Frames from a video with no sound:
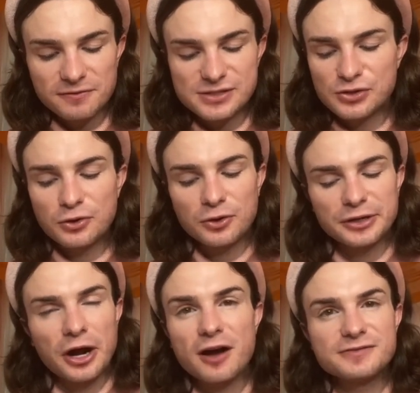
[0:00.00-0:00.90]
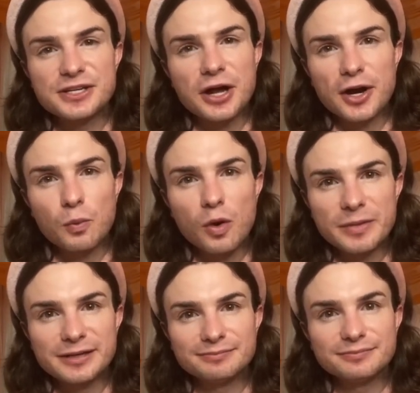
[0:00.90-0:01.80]
as a girl and often not a
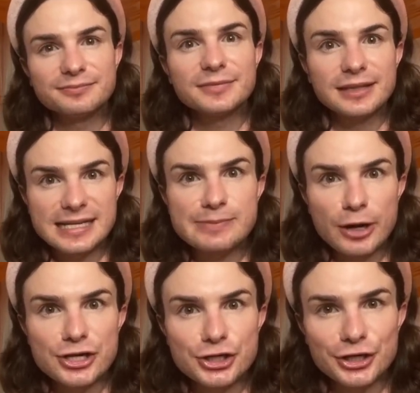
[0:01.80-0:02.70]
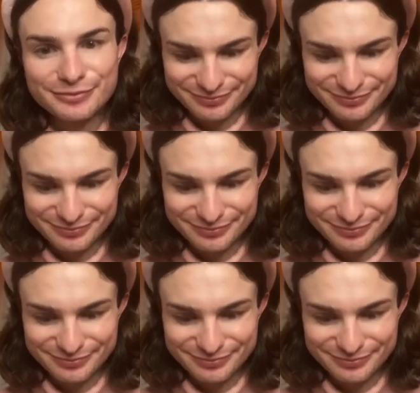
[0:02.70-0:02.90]
woman less pressure.